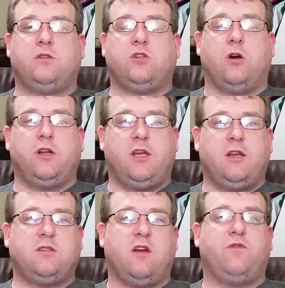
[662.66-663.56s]
started
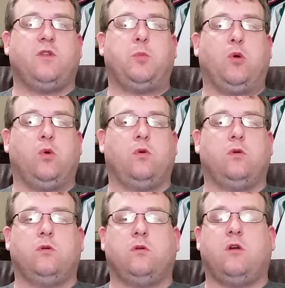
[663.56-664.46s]
getting stuff for the
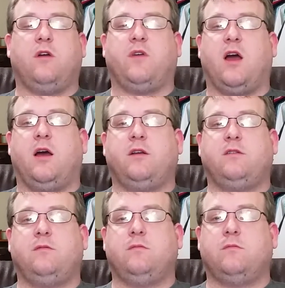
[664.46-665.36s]
pool. I've got
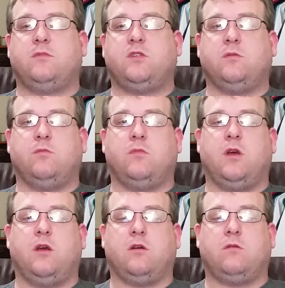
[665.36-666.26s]

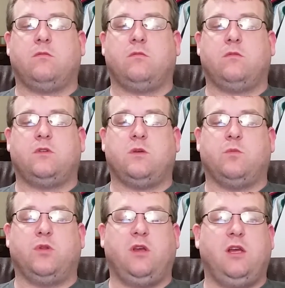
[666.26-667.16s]
some
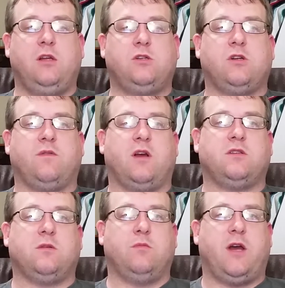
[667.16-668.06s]
bleach. I've
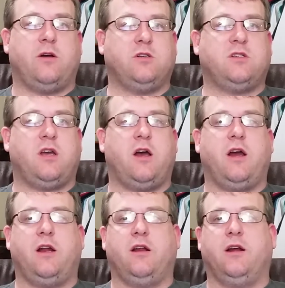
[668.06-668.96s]
got some
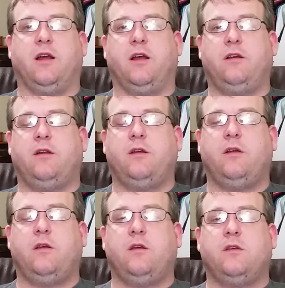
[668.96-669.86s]
algicide. I got
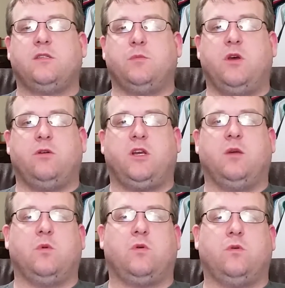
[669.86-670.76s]
some other
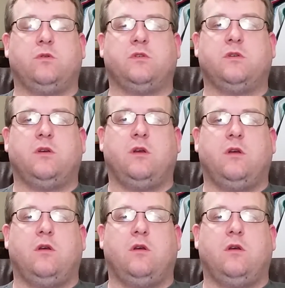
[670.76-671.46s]
chemicals.